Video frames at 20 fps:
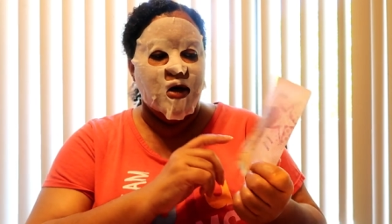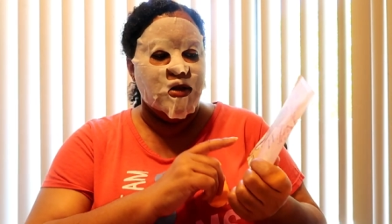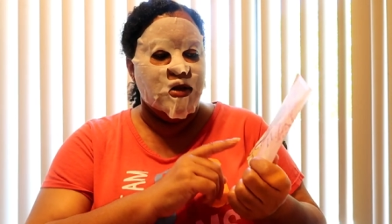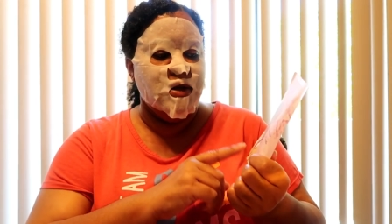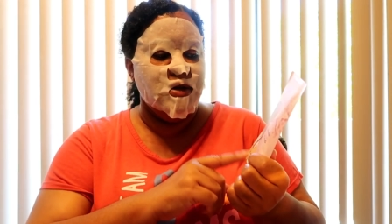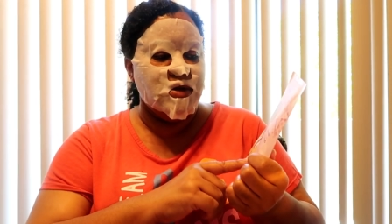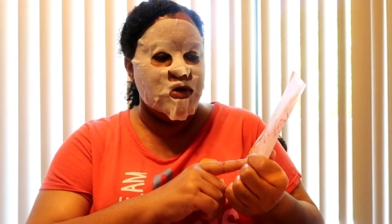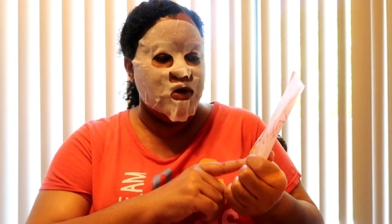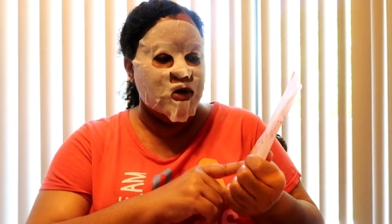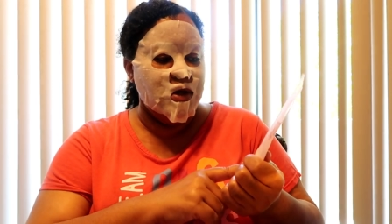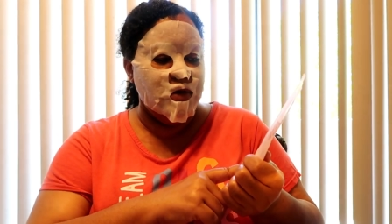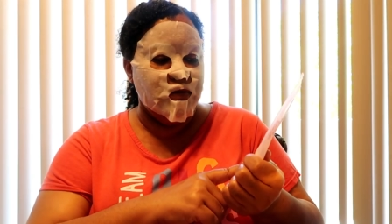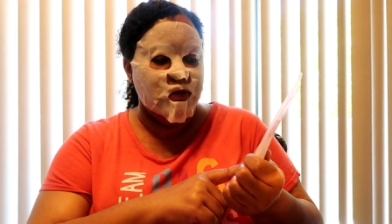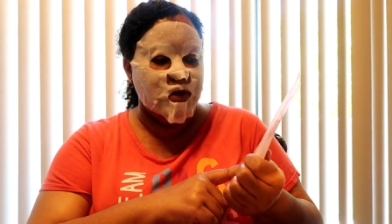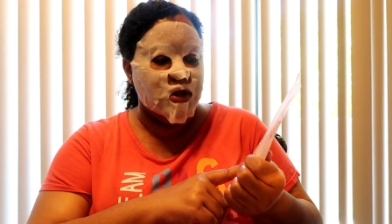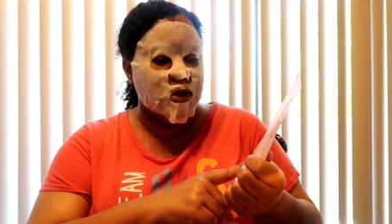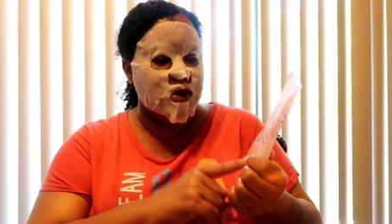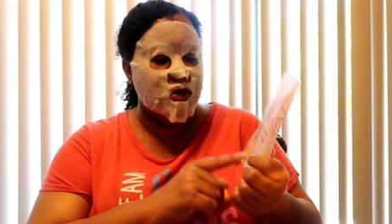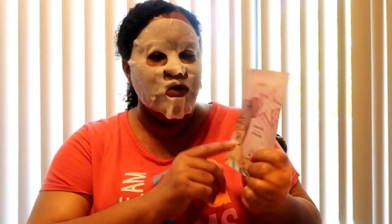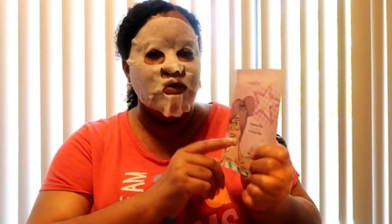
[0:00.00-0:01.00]
These are
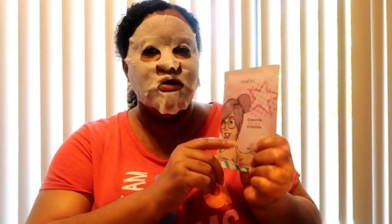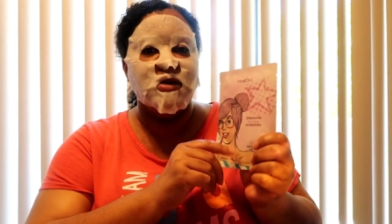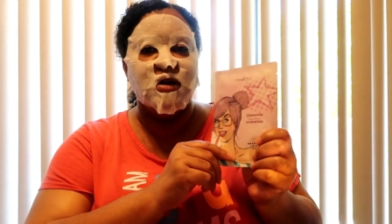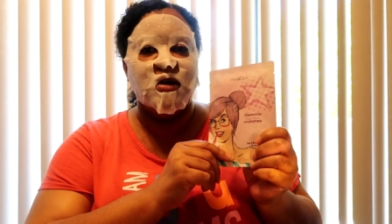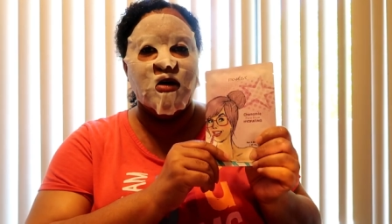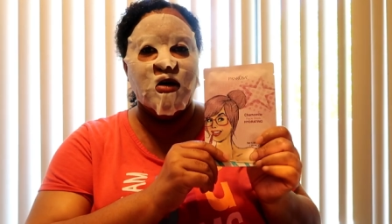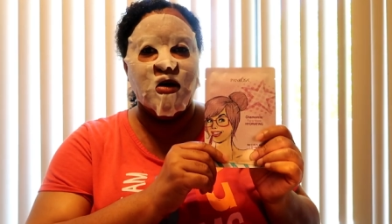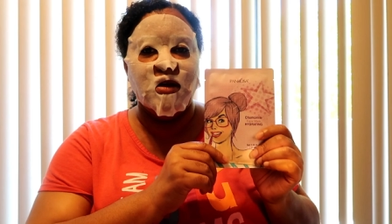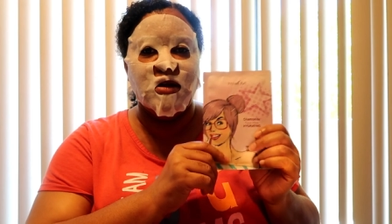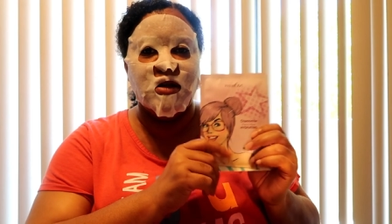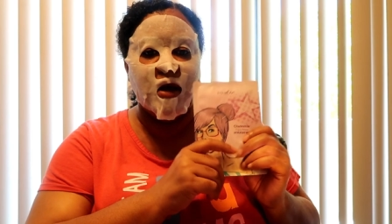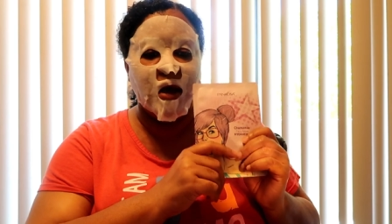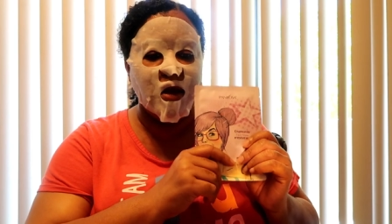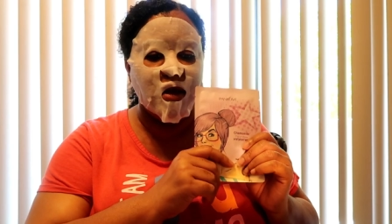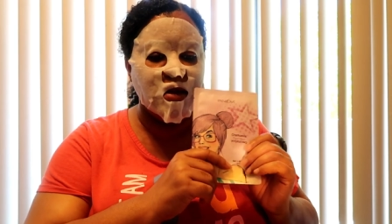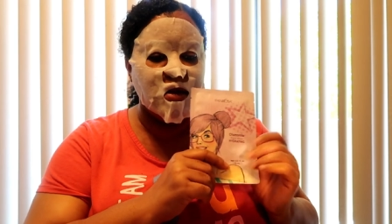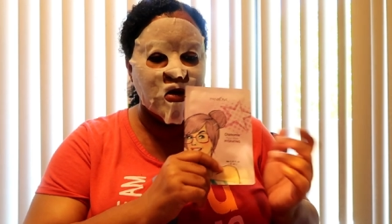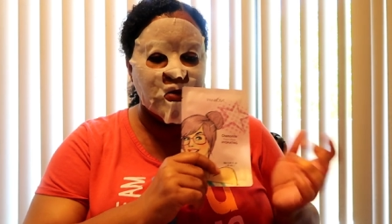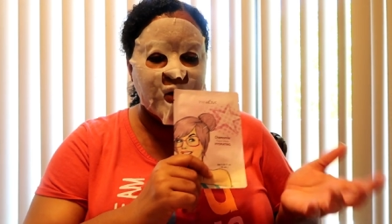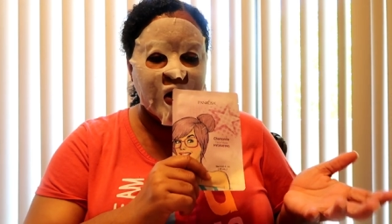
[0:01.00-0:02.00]
even cute to
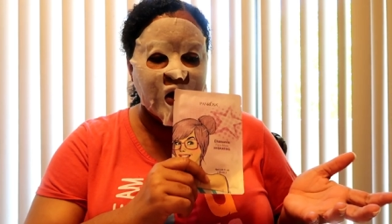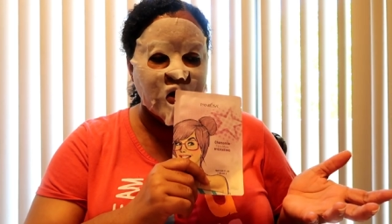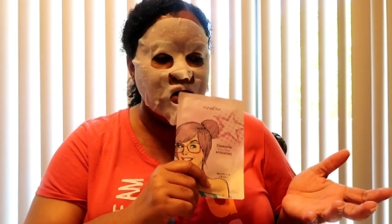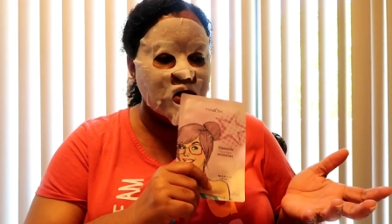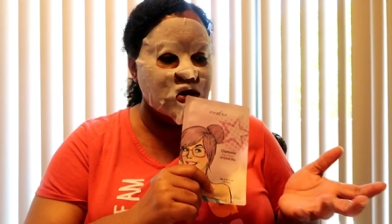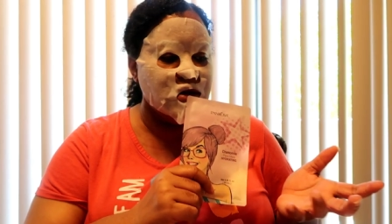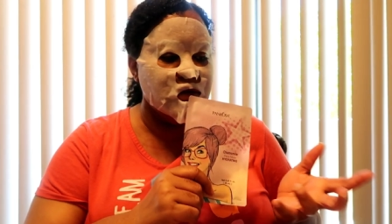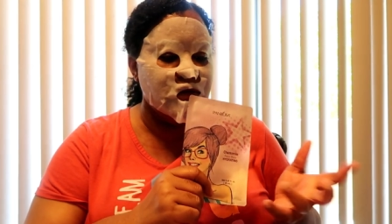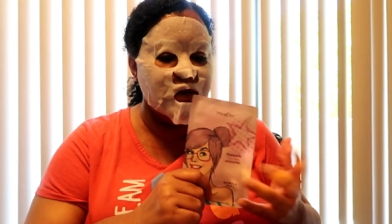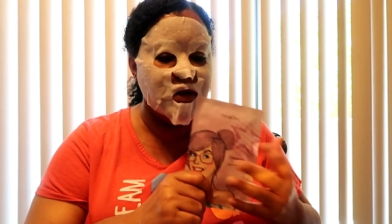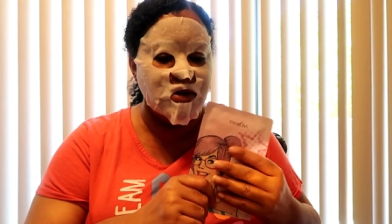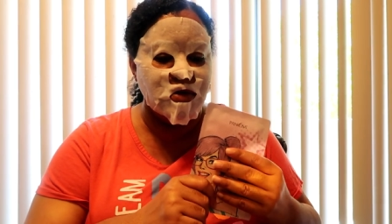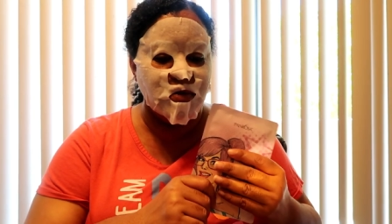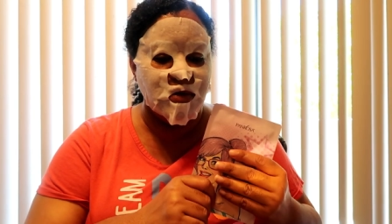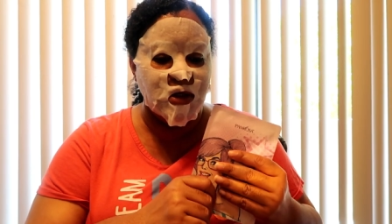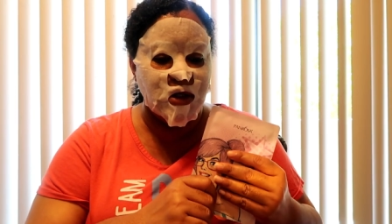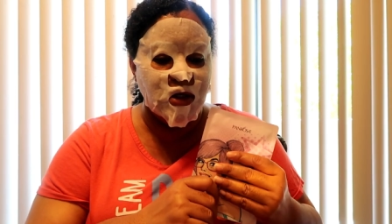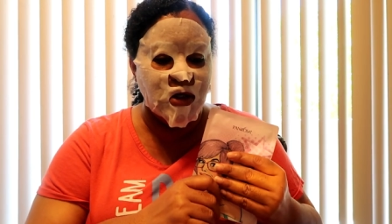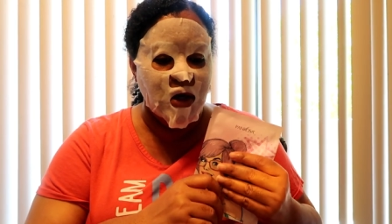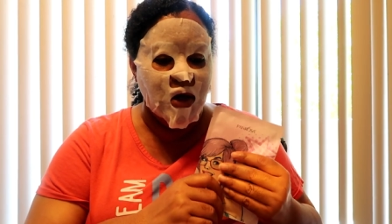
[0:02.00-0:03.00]
take them out
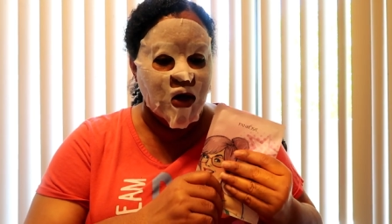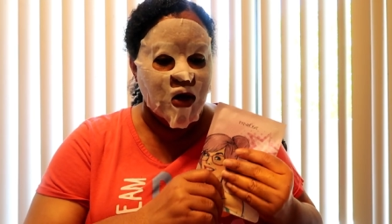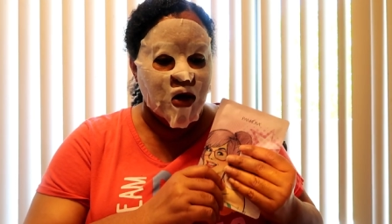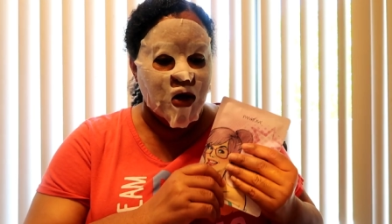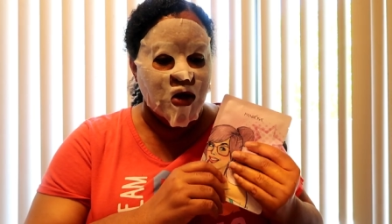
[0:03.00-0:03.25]
individually,